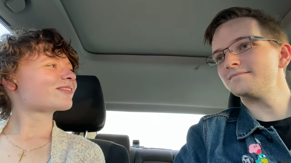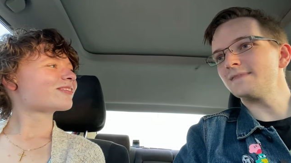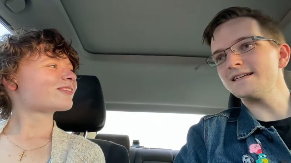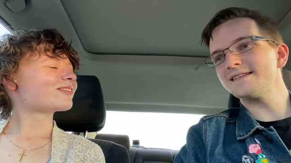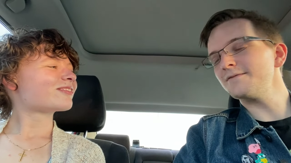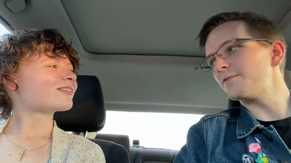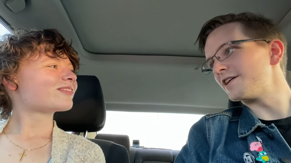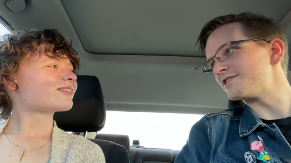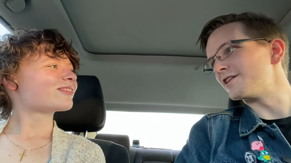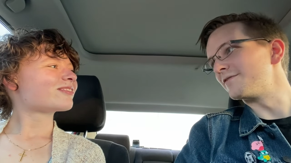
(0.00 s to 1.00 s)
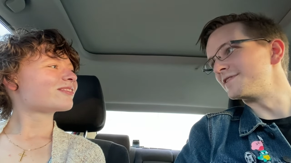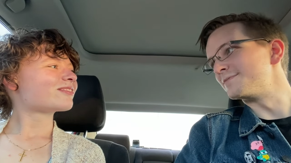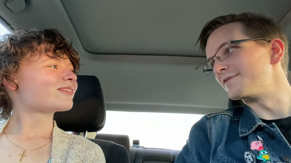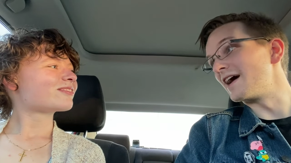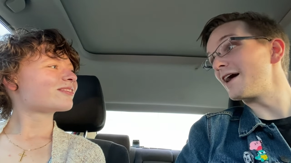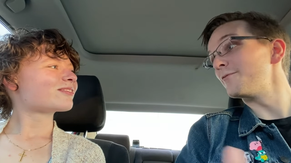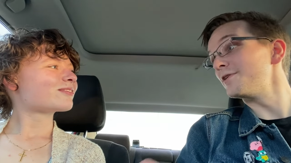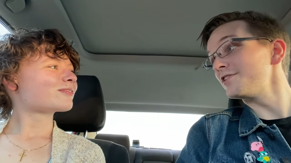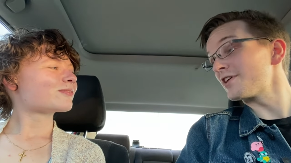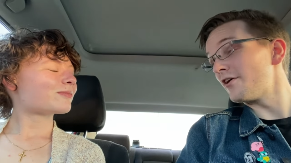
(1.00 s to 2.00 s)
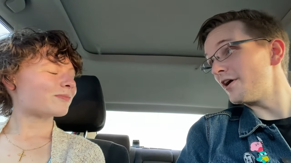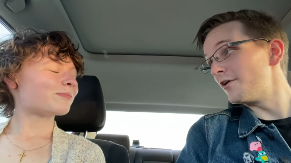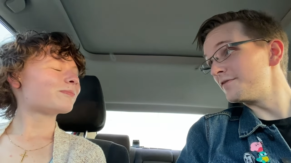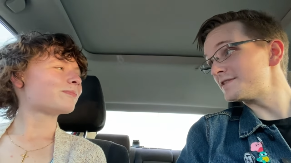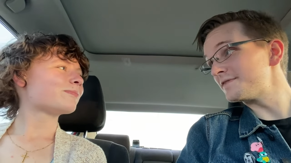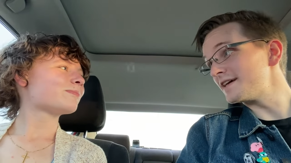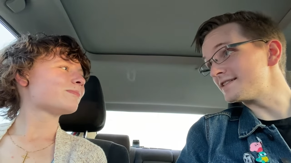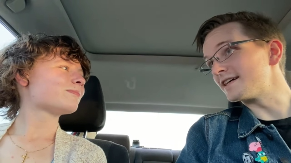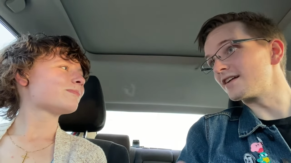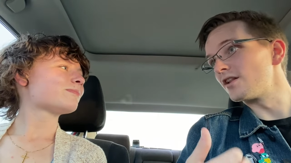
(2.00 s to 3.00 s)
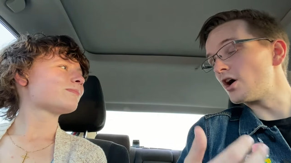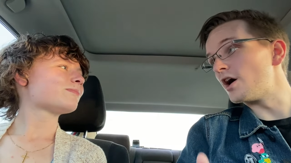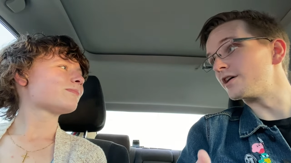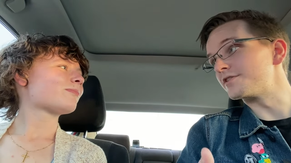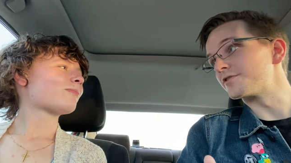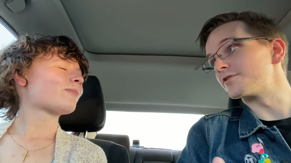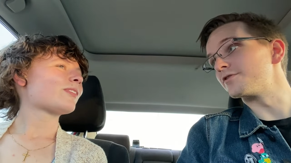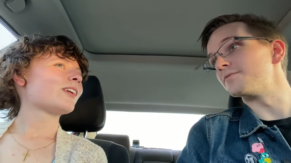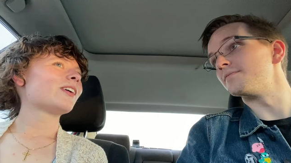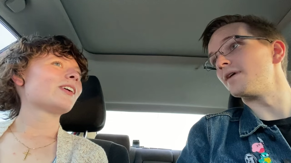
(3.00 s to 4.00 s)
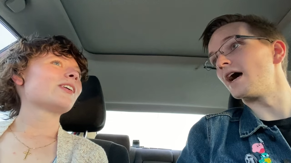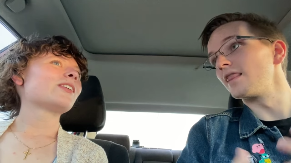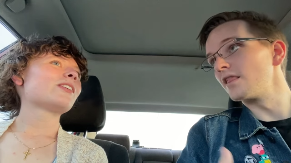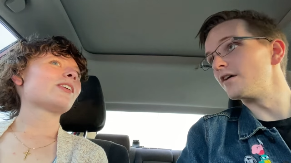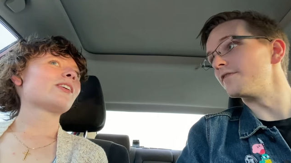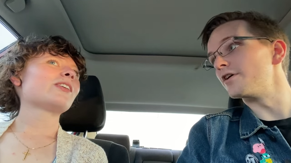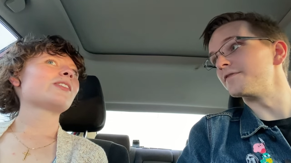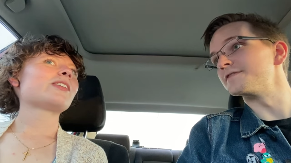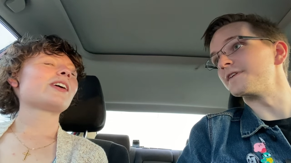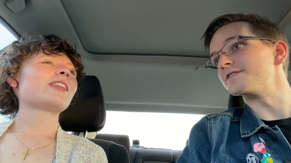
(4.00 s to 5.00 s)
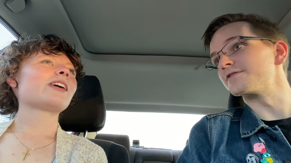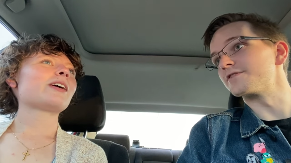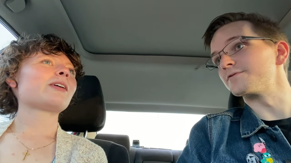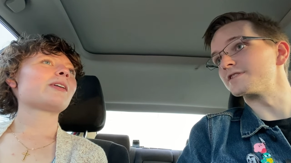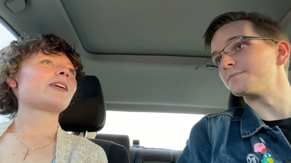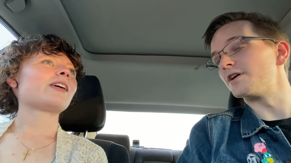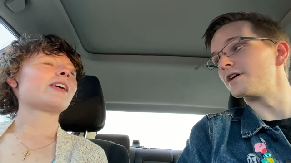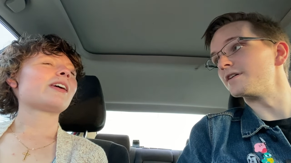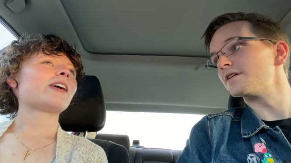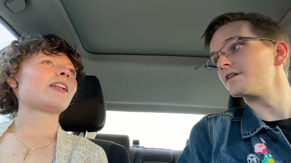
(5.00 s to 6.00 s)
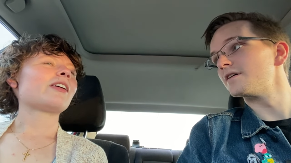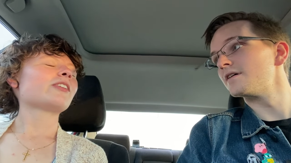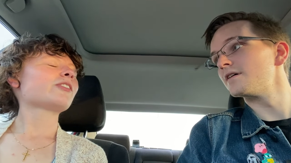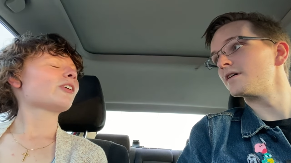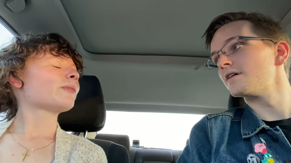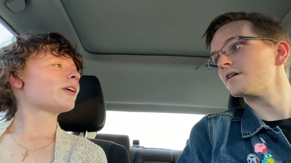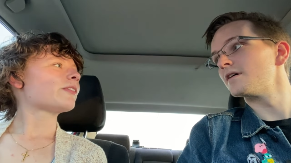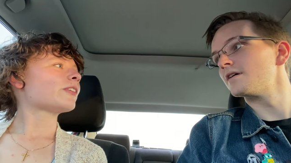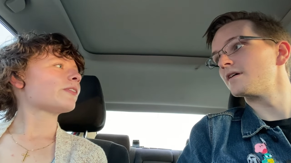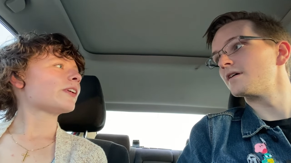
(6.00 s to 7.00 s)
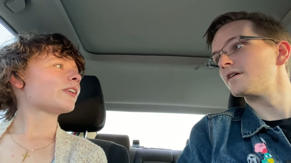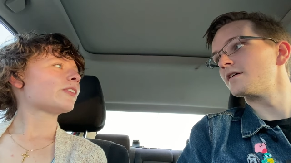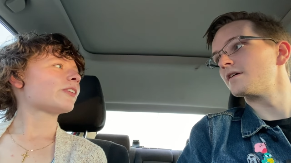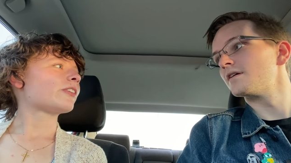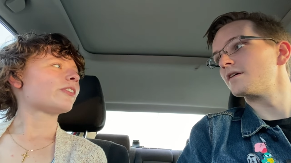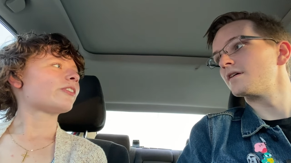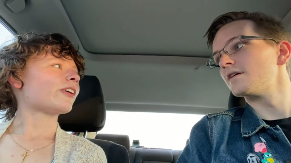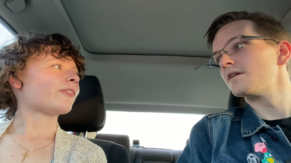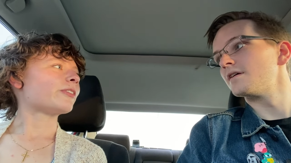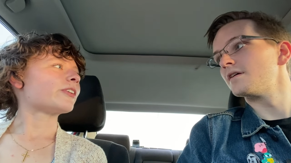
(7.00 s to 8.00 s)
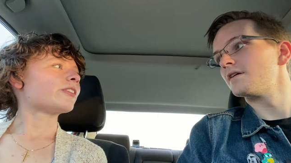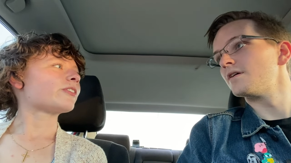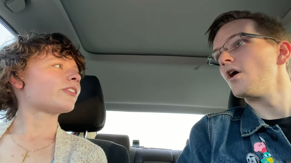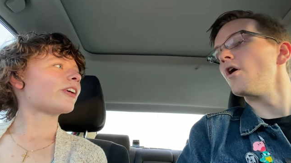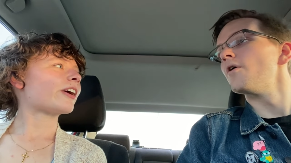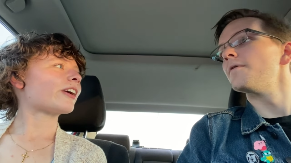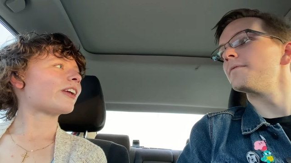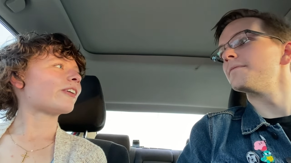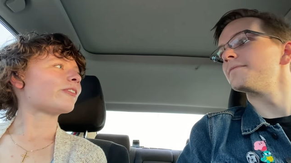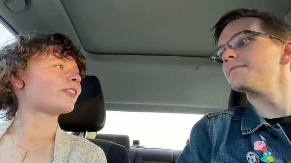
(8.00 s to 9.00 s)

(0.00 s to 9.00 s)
Speaker 1: I'd say watch the Elvis movie. I wonder how Elvis fans, like long term, I love Elvis fans, are going to respond.
Speaker 2: Long term Elvis fans are in their 70s. They're hanging out in